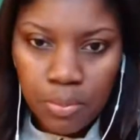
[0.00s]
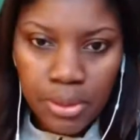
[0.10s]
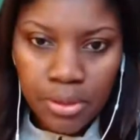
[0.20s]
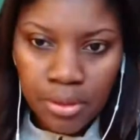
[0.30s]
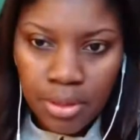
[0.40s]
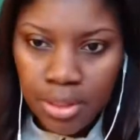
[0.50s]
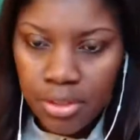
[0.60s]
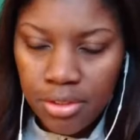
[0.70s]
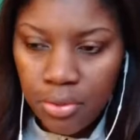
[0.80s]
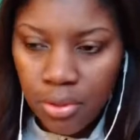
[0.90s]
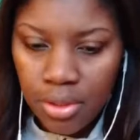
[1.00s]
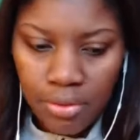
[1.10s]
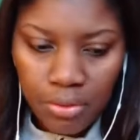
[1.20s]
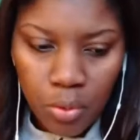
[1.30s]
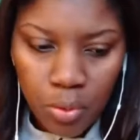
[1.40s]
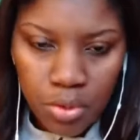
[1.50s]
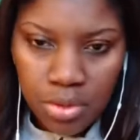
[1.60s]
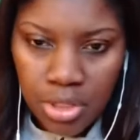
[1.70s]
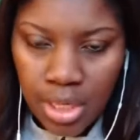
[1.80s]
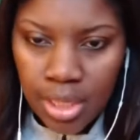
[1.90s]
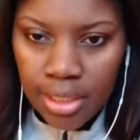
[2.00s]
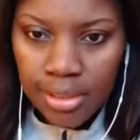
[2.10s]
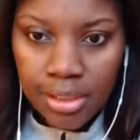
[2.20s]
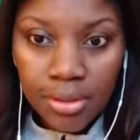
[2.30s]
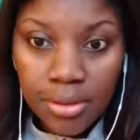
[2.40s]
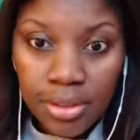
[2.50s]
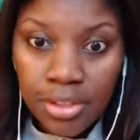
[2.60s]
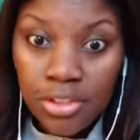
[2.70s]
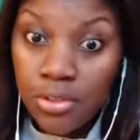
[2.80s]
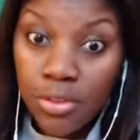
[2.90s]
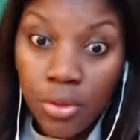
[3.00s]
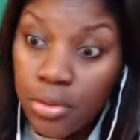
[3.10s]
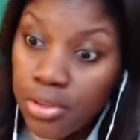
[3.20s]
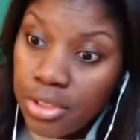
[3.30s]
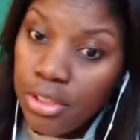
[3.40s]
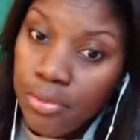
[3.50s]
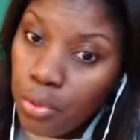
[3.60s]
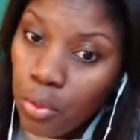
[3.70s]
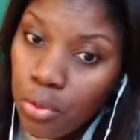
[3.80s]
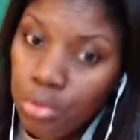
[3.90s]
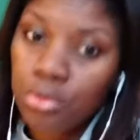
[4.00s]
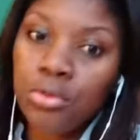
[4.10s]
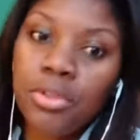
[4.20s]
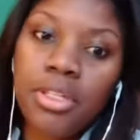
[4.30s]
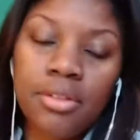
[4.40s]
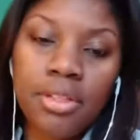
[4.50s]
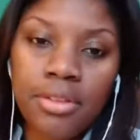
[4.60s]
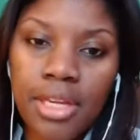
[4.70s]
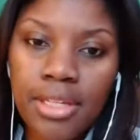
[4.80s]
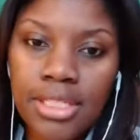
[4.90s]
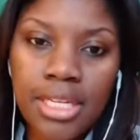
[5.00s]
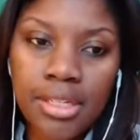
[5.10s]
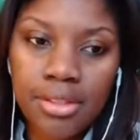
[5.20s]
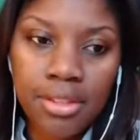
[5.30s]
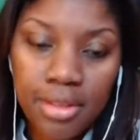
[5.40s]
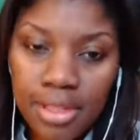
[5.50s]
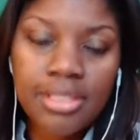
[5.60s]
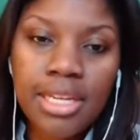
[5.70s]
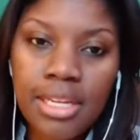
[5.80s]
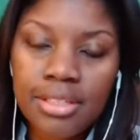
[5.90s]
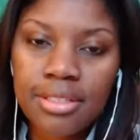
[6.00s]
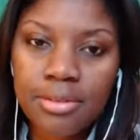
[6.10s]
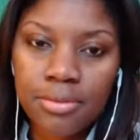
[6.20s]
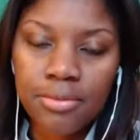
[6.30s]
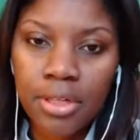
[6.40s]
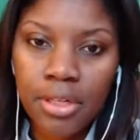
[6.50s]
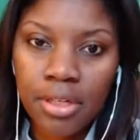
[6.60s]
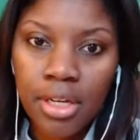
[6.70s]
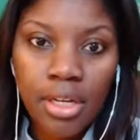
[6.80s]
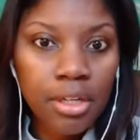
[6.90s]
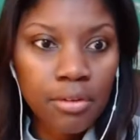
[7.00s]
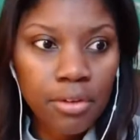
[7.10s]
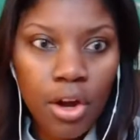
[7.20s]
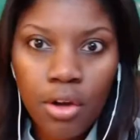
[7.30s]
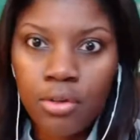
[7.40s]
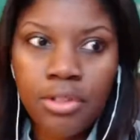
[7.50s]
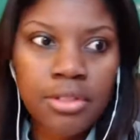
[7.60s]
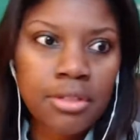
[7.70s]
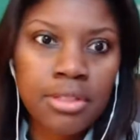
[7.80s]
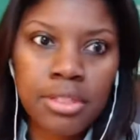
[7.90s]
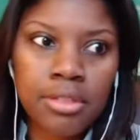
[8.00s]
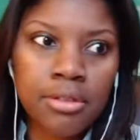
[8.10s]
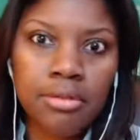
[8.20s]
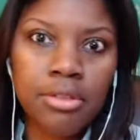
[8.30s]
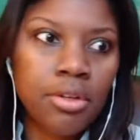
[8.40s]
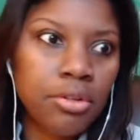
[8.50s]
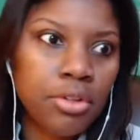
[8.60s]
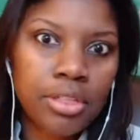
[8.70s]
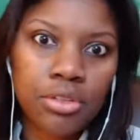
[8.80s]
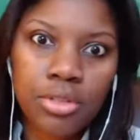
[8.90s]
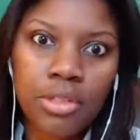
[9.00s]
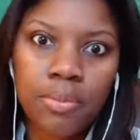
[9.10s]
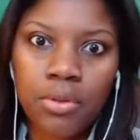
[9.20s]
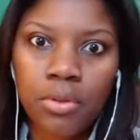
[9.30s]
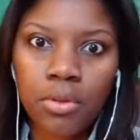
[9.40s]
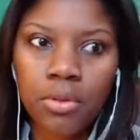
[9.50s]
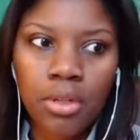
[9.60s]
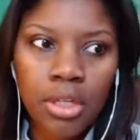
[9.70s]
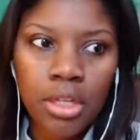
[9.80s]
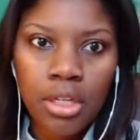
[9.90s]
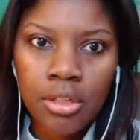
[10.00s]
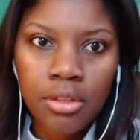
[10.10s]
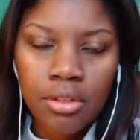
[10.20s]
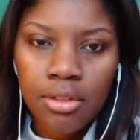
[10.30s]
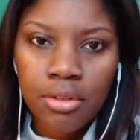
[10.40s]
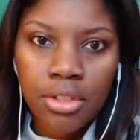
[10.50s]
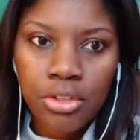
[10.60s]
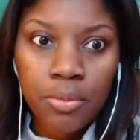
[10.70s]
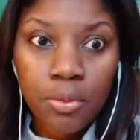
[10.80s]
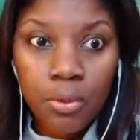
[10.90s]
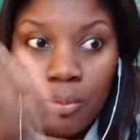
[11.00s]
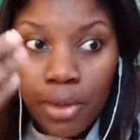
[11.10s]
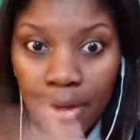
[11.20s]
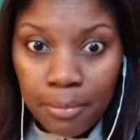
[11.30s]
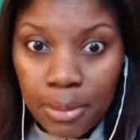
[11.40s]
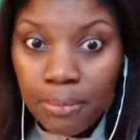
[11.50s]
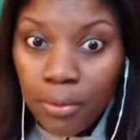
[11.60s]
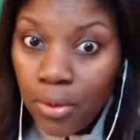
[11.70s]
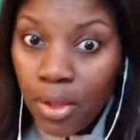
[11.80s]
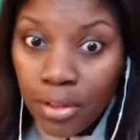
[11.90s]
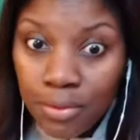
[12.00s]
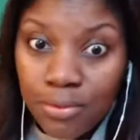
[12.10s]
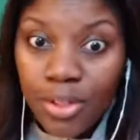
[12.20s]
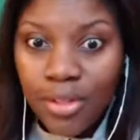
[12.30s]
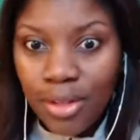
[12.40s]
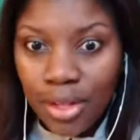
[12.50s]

bill, and it's full of course, legalese, courtesy of yours truly, the think tanks of Congress. And, you got your typical, you got typical Black people on the front